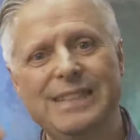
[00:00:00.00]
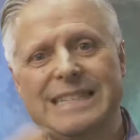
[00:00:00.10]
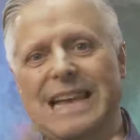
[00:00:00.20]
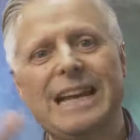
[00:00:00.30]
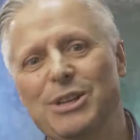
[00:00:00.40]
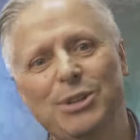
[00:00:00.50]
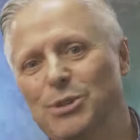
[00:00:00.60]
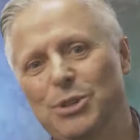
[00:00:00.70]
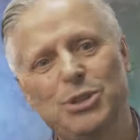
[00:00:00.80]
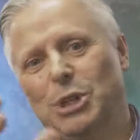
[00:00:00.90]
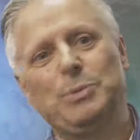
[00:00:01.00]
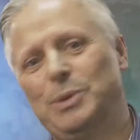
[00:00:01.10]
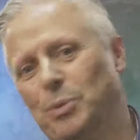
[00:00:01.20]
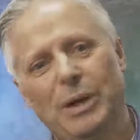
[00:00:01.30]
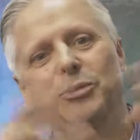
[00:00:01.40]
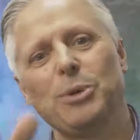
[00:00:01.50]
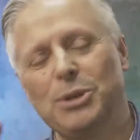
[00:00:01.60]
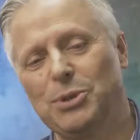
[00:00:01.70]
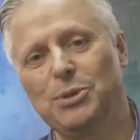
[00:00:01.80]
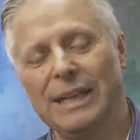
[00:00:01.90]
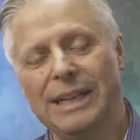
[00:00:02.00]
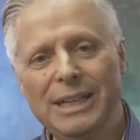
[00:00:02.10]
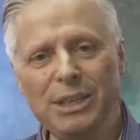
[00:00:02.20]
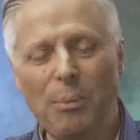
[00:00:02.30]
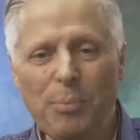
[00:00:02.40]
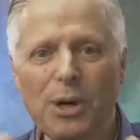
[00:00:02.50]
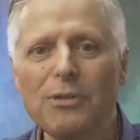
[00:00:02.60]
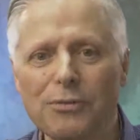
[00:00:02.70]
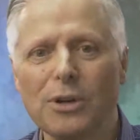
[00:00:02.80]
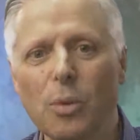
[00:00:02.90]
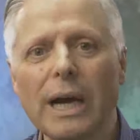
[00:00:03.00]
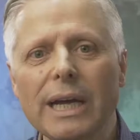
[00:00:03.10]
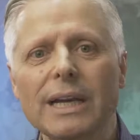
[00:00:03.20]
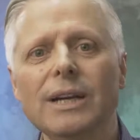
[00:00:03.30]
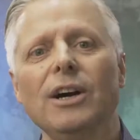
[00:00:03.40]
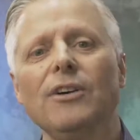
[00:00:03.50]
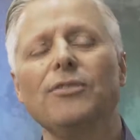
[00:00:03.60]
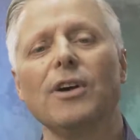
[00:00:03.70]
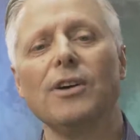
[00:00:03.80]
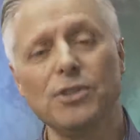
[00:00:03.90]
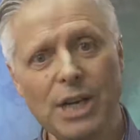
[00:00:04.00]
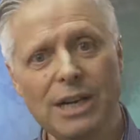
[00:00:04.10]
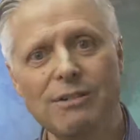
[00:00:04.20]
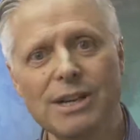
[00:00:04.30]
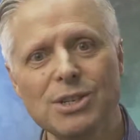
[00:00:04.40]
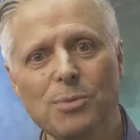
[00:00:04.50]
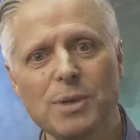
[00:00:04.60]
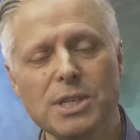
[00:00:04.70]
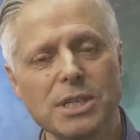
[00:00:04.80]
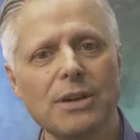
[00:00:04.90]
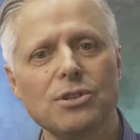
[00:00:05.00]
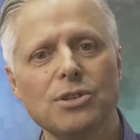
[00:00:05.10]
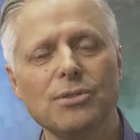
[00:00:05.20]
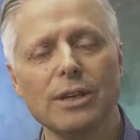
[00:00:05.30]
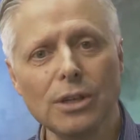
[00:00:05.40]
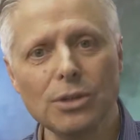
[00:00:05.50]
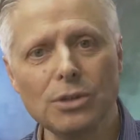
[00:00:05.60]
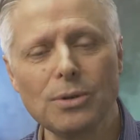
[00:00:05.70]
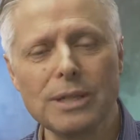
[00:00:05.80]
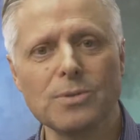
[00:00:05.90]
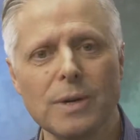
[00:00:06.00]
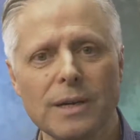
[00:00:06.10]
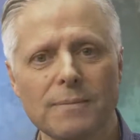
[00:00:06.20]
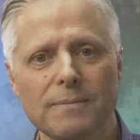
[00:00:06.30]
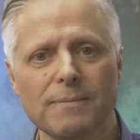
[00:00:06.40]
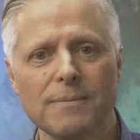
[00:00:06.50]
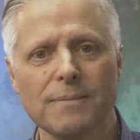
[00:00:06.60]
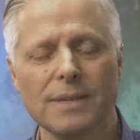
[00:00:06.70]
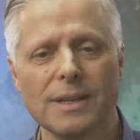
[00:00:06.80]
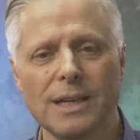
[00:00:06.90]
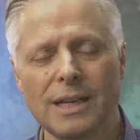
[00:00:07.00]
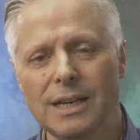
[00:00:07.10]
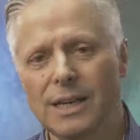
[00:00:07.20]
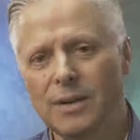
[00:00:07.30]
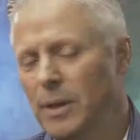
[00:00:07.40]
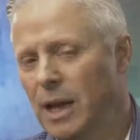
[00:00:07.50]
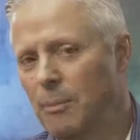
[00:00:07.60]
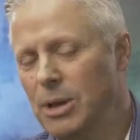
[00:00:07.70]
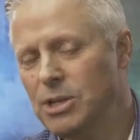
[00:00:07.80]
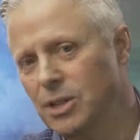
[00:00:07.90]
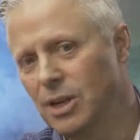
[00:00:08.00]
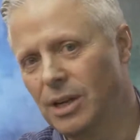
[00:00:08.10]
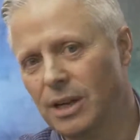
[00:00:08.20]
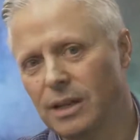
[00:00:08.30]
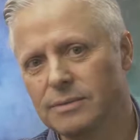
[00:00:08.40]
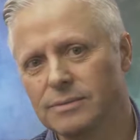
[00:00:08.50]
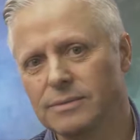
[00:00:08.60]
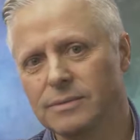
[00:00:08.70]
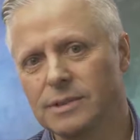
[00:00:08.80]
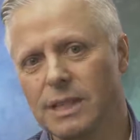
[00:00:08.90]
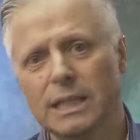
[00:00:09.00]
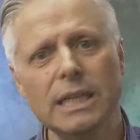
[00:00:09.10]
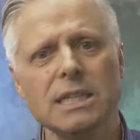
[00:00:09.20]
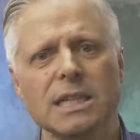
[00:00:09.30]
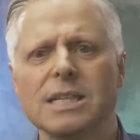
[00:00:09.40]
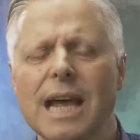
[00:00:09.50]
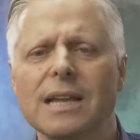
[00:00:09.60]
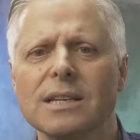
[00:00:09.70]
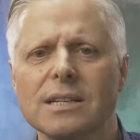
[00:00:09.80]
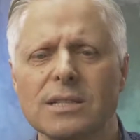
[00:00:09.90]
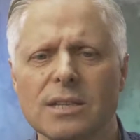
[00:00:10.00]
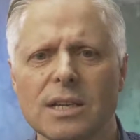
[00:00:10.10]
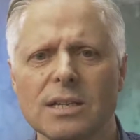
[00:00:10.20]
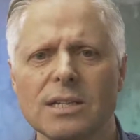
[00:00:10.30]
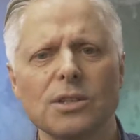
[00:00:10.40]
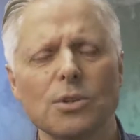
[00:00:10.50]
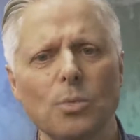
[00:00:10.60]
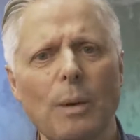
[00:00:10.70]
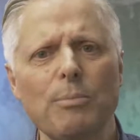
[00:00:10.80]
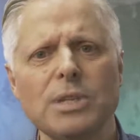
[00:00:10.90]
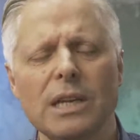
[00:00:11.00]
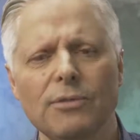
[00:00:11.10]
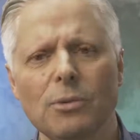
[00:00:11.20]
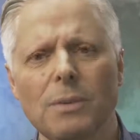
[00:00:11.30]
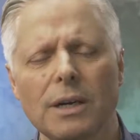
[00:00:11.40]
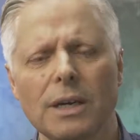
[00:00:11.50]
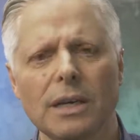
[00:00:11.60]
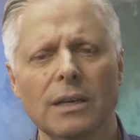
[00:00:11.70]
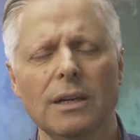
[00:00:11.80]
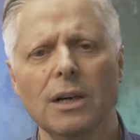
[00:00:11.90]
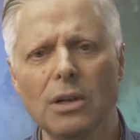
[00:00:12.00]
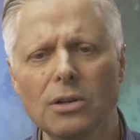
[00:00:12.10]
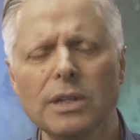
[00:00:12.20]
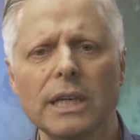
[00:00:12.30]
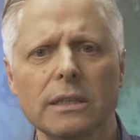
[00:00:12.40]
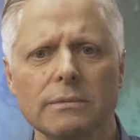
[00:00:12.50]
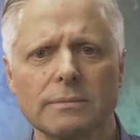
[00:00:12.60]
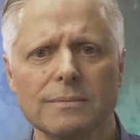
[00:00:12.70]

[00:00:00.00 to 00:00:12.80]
Xanadu, utopia, whatever you want to call it, the perfect way of generating new business. How do you do it? You do it this way. I mentioned earlier, and these are standard statistics, that 1% of your market are looking.